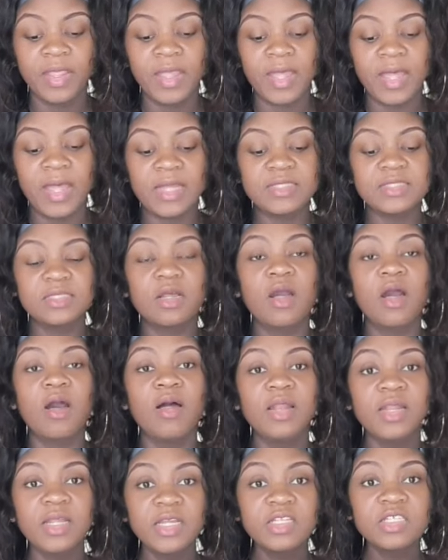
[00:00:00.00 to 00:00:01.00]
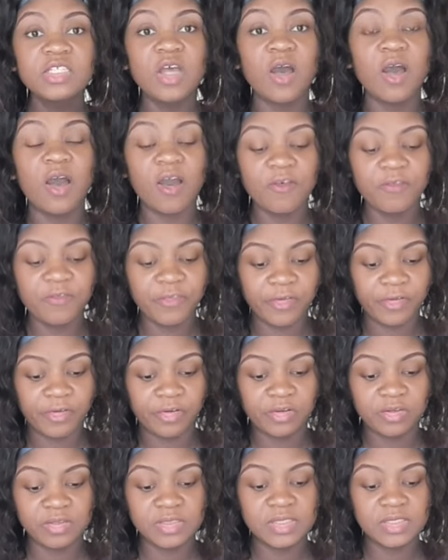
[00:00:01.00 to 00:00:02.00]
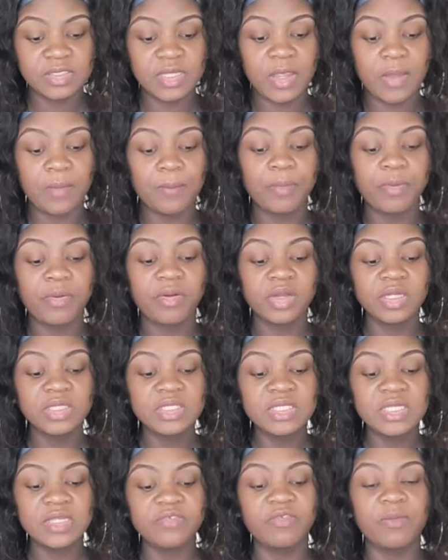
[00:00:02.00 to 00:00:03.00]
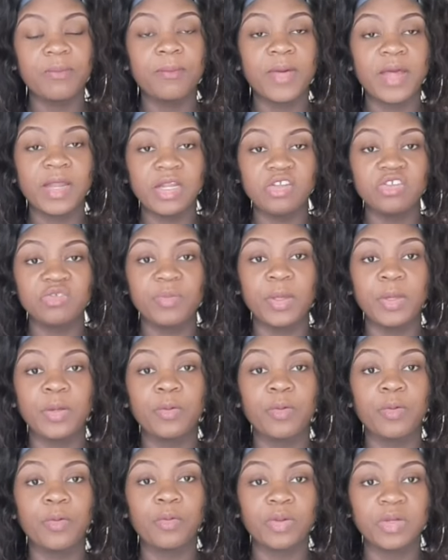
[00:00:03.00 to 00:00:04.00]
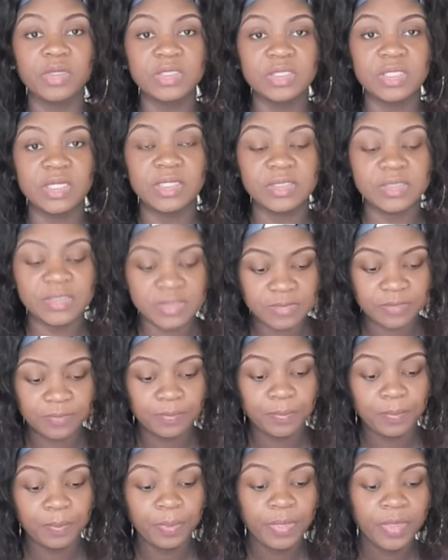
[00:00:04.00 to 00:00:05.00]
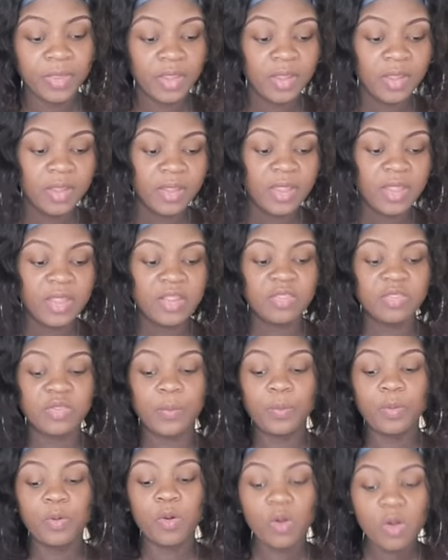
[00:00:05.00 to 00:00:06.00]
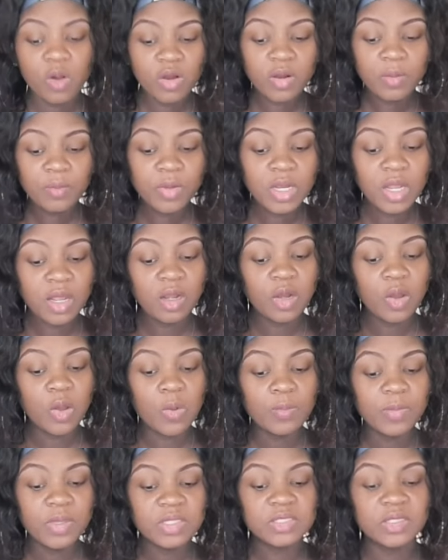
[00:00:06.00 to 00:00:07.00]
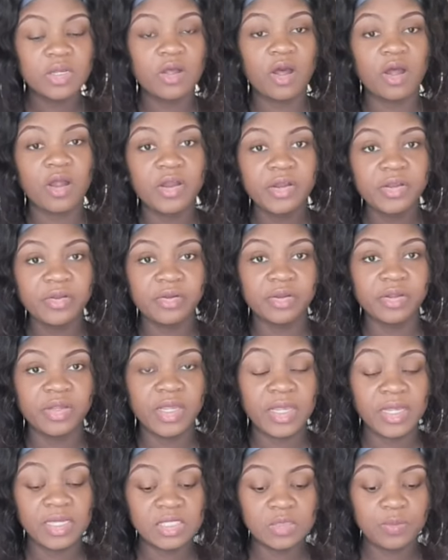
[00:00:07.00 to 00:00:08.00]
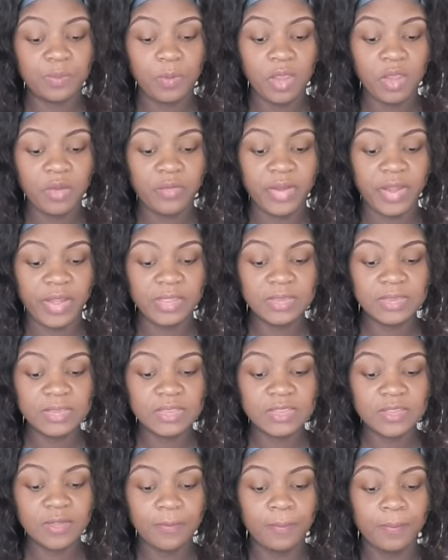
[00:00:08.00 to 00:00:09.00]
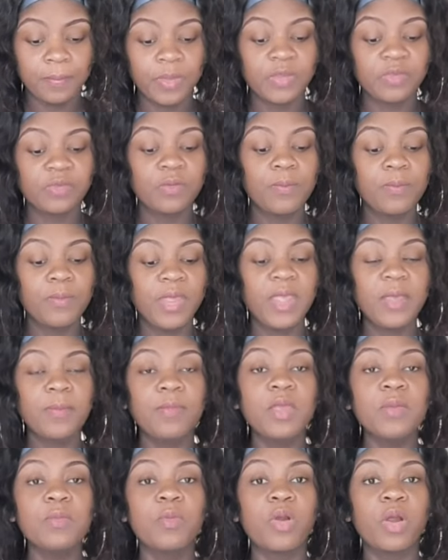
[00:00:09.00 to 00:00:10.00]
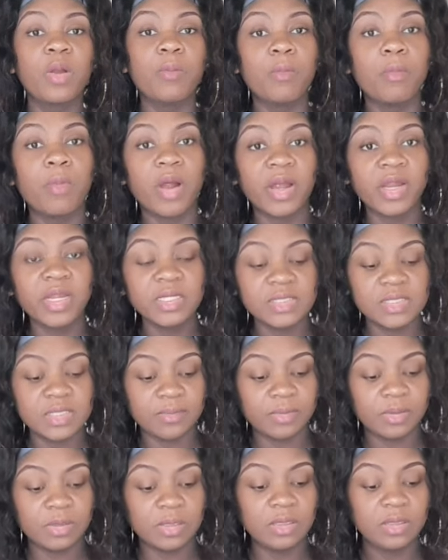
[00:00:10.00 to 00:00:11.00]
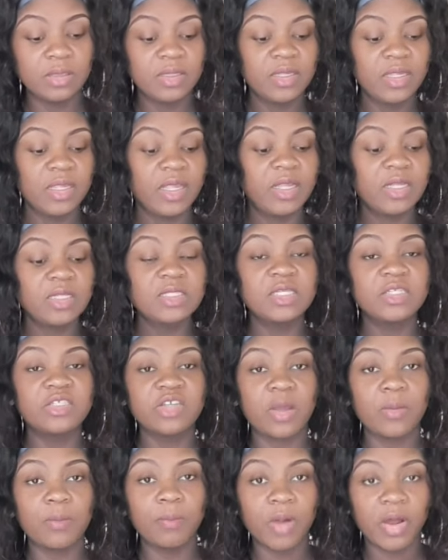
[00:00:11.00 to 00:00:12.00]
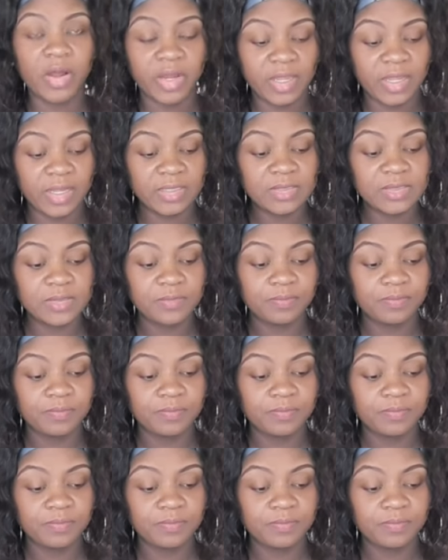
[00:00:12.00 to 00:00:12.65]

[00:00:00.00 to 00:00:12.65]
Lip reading: as the college offers impressive management courses. The program will allow me to garner experience to make me more marketable in the job market.